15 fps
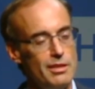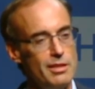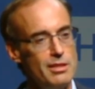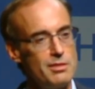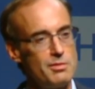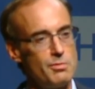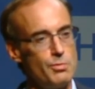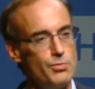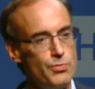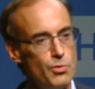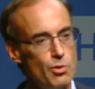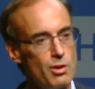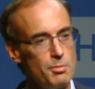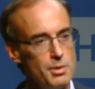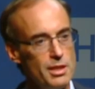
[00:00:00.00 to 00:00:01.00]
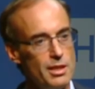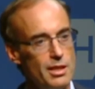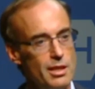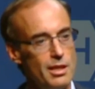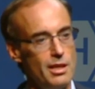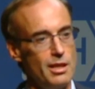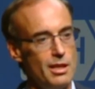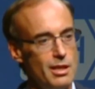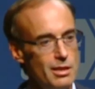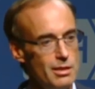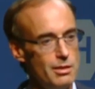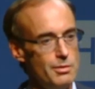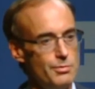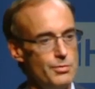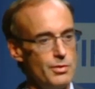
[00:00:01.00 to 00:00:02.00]
this formula
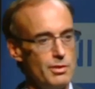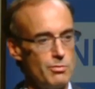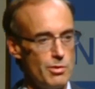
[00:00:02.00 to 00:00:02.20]
of